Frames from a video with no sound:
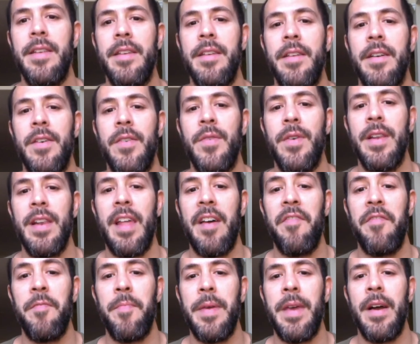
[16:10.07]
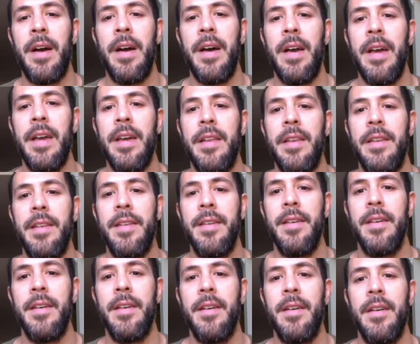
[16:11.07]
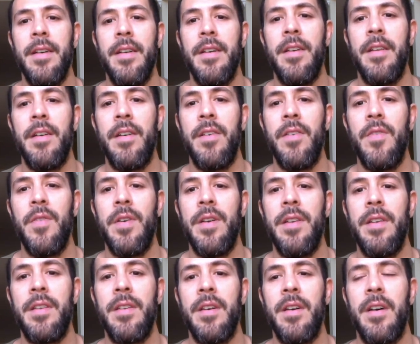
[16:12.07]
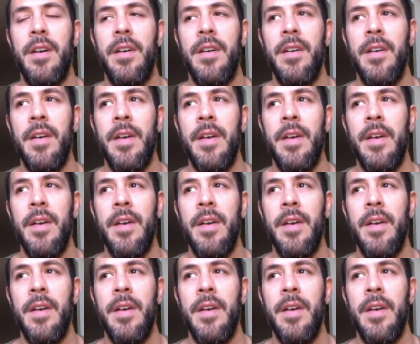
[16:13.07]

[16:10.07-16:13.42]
and left behind, and